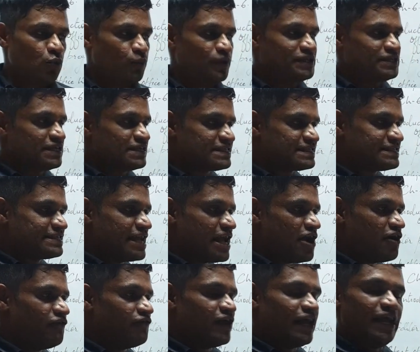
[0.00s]
which is
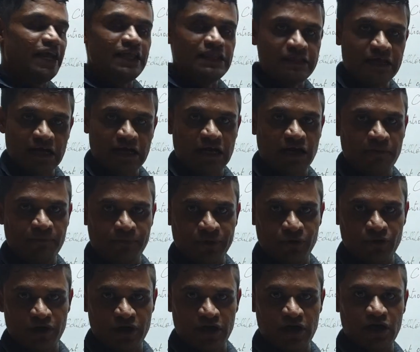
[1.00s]
saved in the
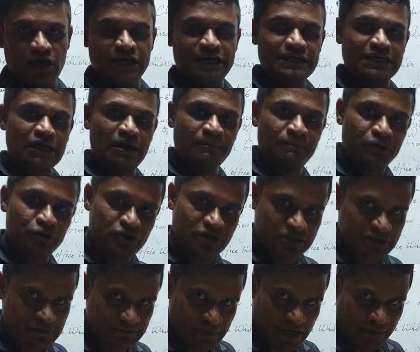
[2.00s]
computer, in
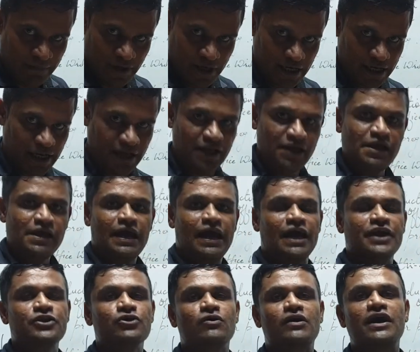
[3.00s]
computer's memory,
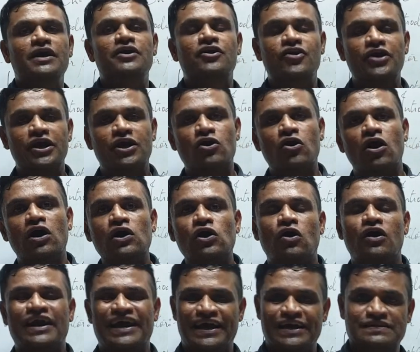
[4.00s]
and you can recall
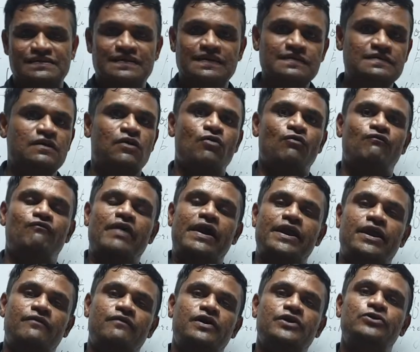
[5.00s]
or access
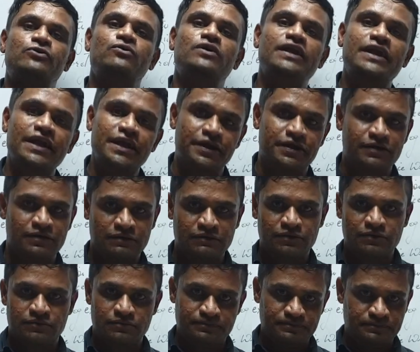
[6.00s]
whenever you need.
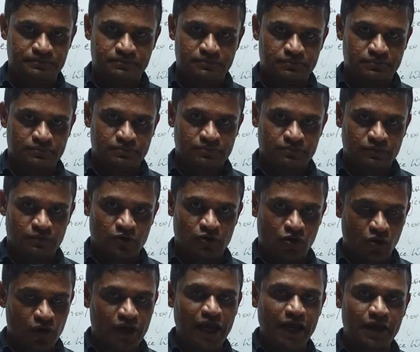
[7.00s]

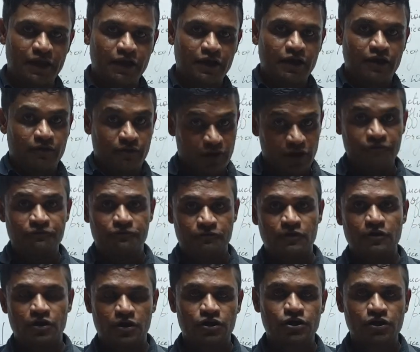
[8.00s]
Okay,
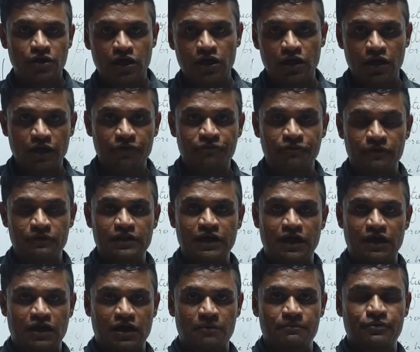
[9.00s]
if
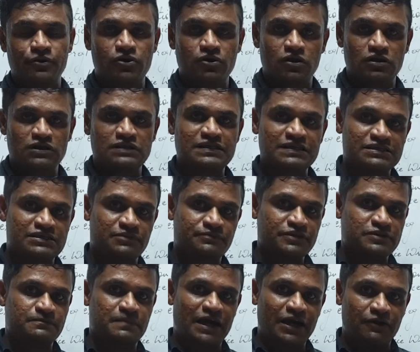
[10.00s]
the computer or the system
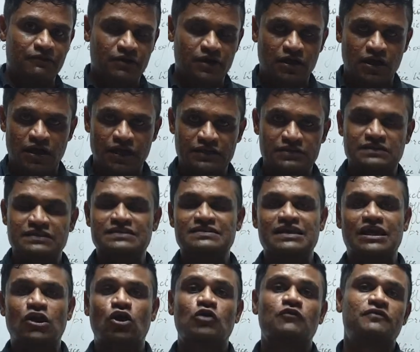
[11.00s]
is
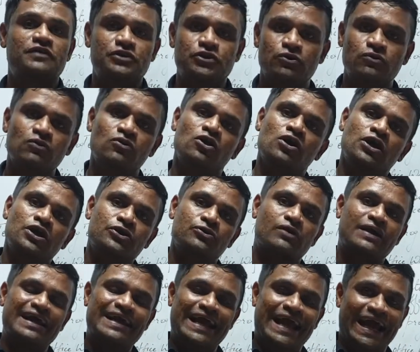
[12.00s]
along with you, you
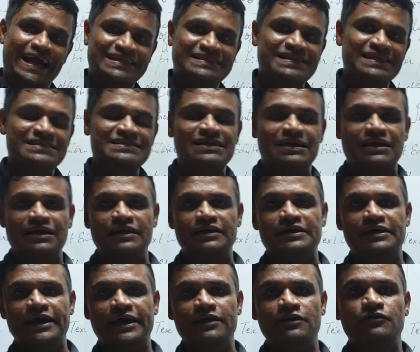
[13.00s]
can access the
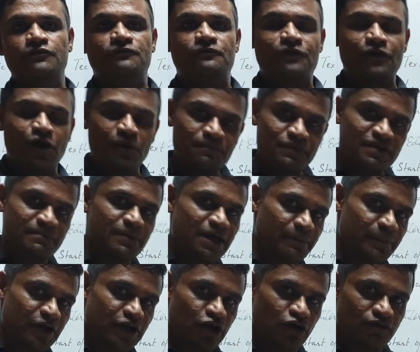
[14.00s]
content from the
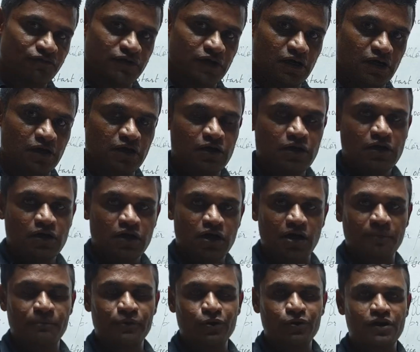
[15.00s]
memory of the
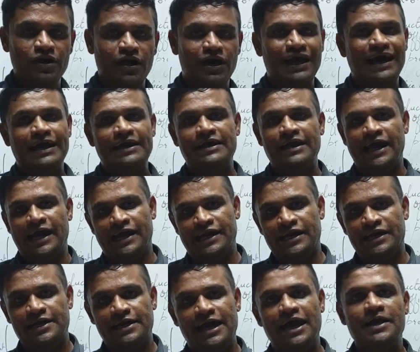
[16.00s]
computer at any
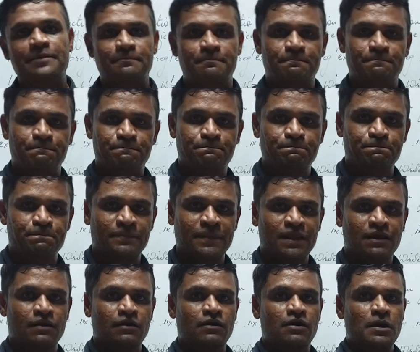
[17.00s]
time.
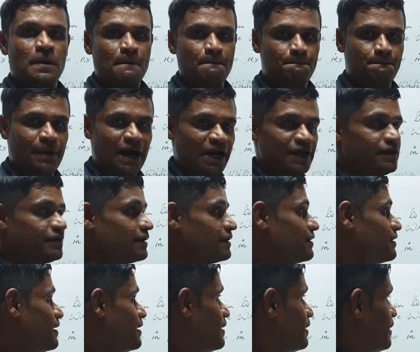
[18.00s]
But
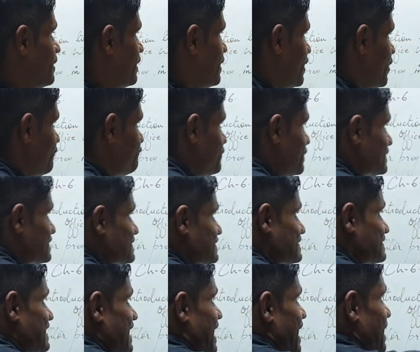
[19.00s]
if the
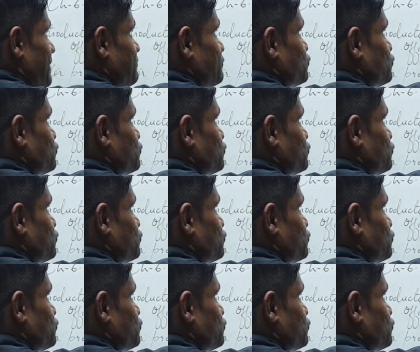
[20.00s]
same